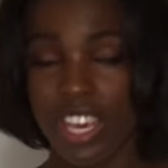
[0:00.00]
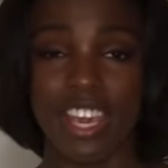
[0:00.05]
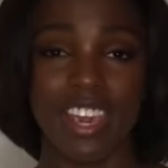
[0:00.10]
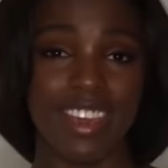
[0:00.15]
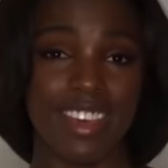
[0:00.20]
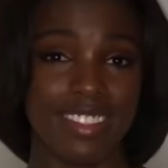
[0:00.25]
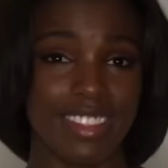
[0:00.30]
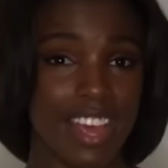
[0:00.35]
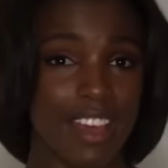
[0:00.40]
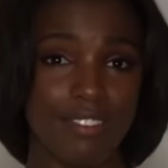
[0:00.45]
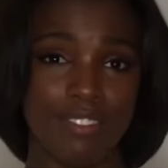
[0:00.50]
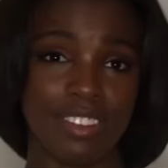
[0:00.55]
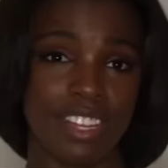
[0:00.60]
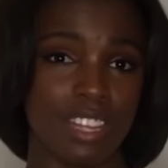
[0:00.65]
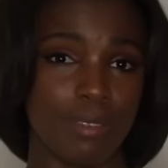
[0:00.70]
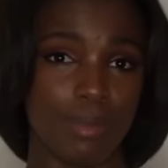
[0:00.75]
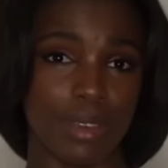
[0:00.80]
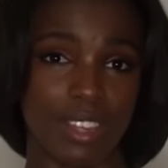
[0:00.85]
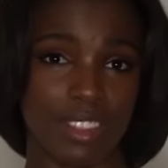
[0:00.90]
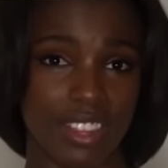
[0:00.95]
it'd
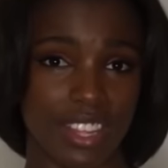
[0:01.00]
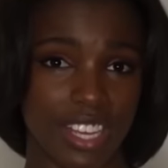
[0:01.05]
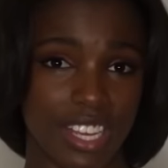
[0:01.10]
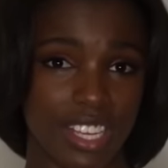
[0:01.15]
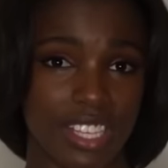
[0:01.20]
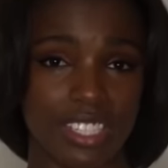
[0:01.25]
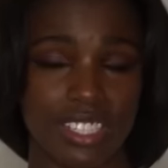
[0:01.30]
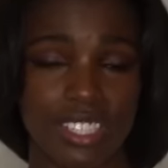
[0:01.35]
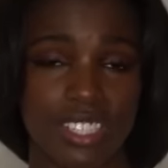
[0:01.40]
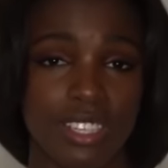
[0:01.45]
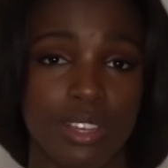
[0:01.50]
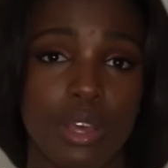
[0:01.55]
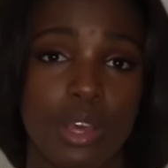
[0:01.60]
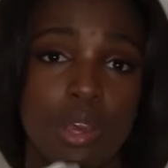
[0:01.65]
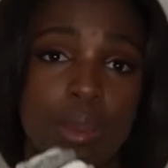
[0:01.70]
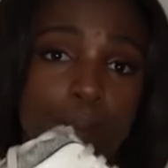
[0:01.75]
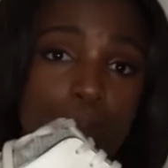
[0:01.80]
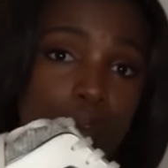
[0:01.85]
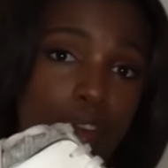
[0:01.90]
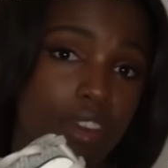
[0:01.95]
definitely be these
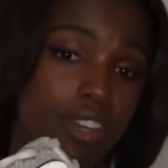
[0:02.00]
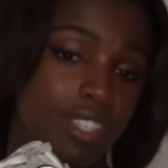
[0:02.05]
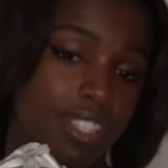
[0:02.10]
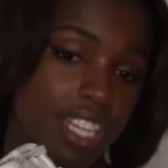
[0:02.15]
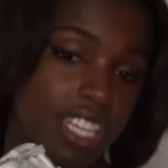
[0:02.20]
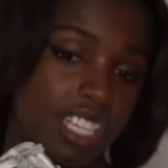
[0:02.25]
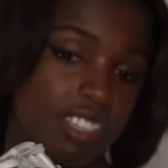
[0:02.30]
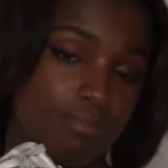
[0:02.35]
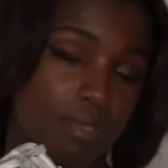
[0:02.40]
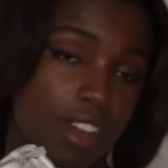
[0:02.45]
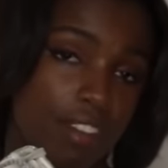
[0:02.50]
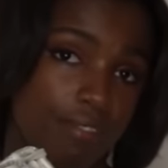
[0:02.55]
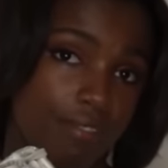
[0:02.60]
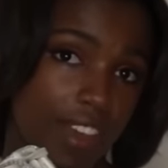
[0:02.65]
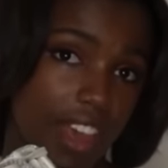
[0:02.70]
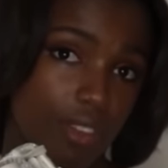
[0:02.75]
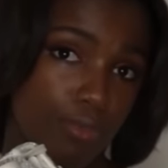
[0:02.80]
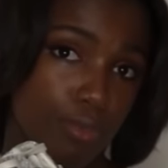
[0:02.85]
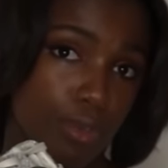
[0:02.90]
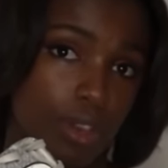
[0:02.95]
because this is my
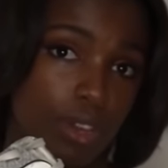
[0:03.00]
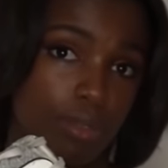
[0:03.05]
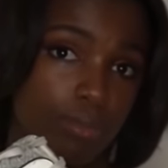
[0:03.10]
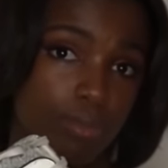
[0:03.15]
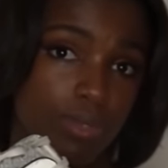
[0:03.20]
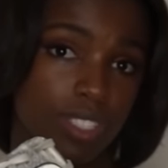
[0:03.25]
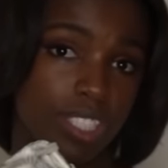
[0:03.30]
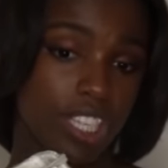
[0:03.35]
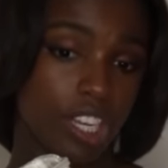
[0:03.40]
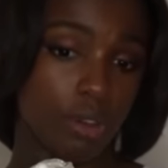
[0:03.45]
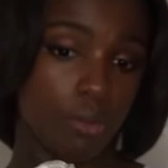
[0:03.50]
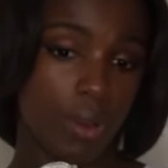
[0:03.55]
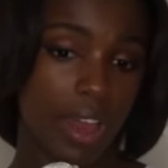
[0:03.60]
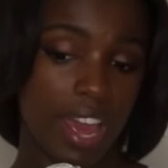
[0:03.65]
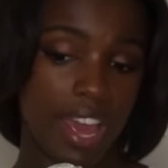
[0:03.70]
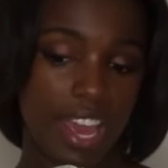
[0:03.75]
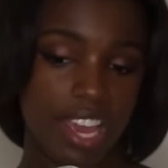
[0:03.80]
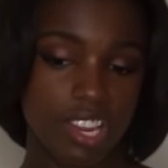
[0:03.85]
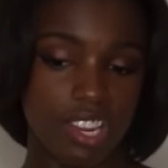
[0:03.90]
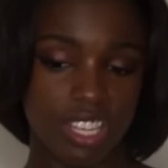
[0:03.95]
favorite
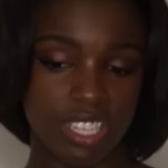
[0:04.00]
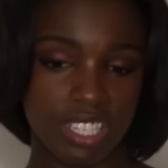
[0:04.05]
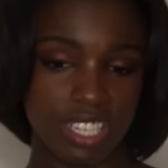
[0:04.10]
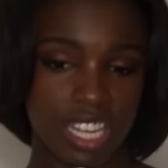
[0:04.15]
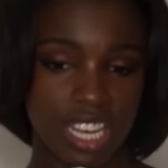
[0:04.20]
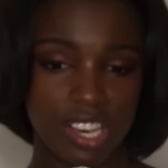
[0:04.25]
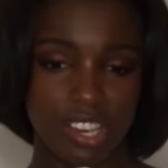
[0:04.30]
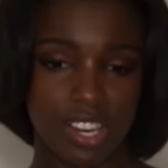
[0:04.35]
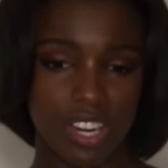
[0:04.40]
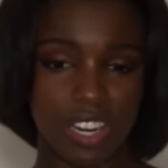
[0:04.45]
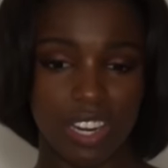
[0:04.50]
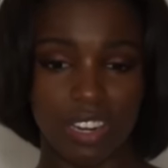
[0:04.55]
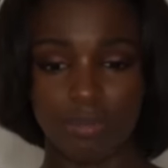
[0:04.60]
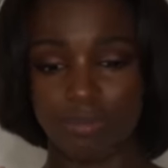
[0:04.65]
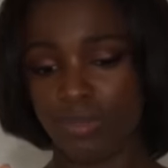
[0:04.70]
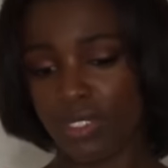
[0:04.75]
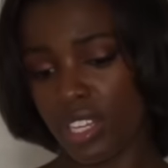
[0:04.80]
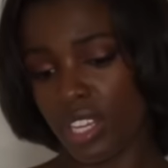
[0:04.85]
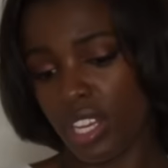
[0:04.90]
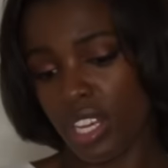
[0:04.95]
silhouette in a
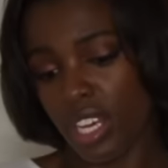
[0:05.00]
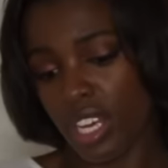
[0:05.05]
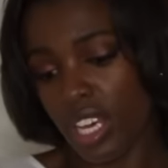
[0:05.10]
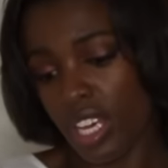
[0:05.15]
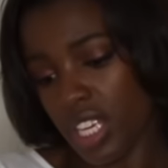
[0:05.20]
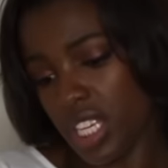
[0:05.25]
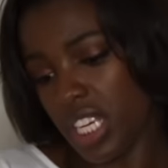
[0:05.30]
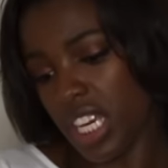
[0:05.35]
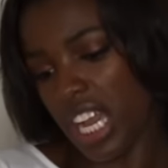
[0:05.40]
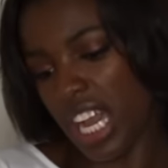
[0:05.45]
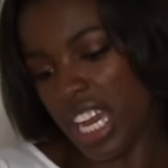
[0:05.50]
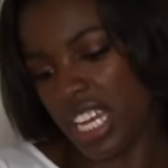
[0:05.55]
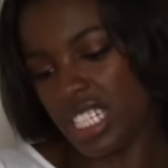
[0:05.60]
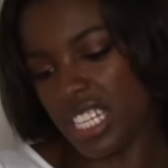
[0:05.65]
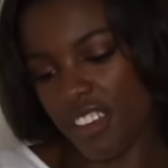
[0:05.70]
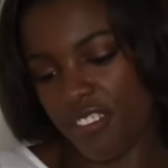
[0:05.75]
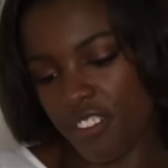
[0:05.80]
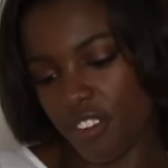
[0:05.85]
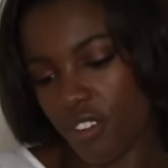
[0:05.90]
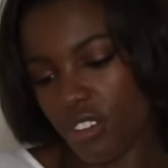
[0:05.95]
sneaker and
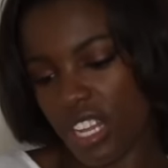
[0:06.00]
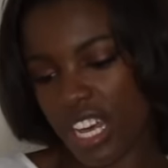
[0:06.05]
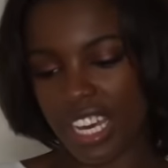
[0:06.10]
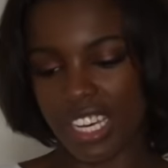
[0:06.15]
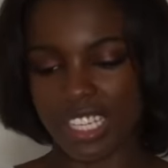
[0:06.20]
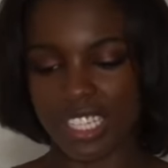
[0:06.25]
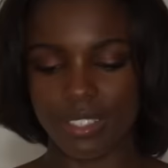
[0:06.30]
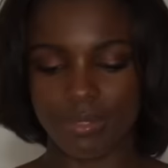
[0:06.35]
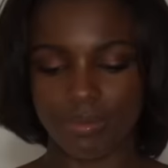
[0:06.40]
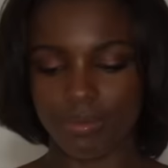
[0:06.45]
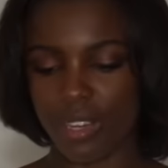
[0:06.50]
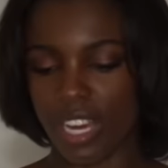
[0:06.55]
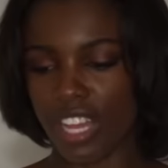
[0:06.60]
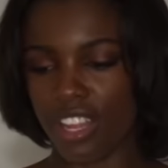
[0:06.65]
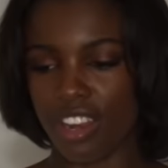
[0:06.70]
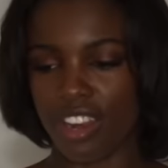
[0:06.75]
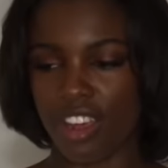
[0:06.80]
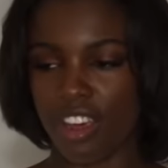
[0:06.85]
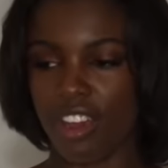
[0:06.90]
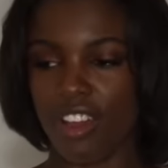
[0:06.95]
I feel like I
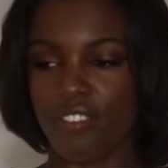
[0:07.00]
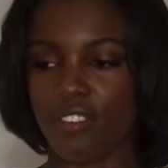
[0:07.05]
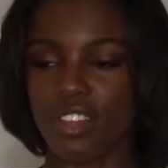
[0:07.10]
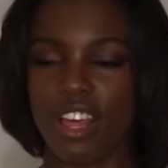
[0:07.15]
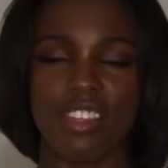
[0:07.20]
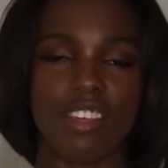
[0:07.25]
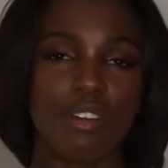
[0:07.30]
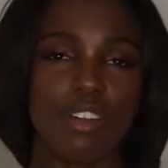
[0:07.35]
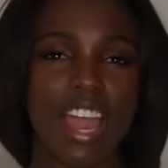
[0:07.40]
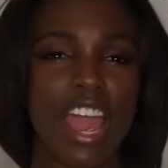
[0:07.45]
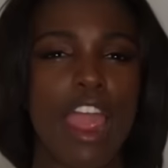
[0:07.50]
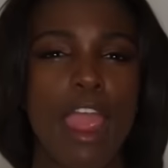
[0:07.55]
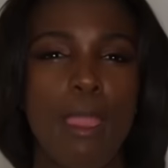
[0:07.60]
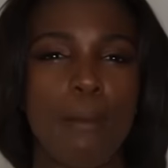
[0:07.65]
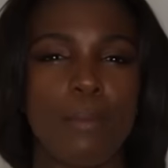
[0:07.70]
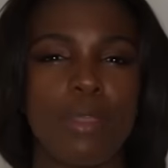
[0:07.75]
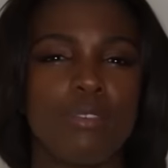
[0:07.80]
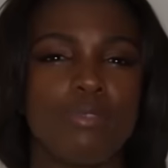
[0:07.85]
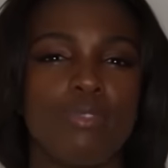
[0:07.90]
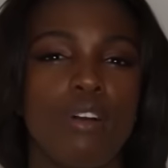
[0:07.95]
don't know I feel like they'll carry
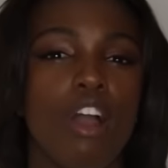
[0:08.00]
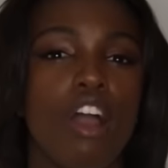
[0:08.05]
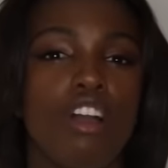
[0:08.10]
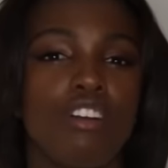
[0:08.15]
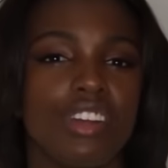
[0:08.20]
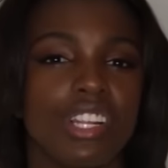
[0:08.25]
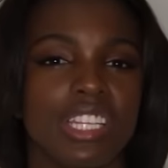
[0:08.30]
me far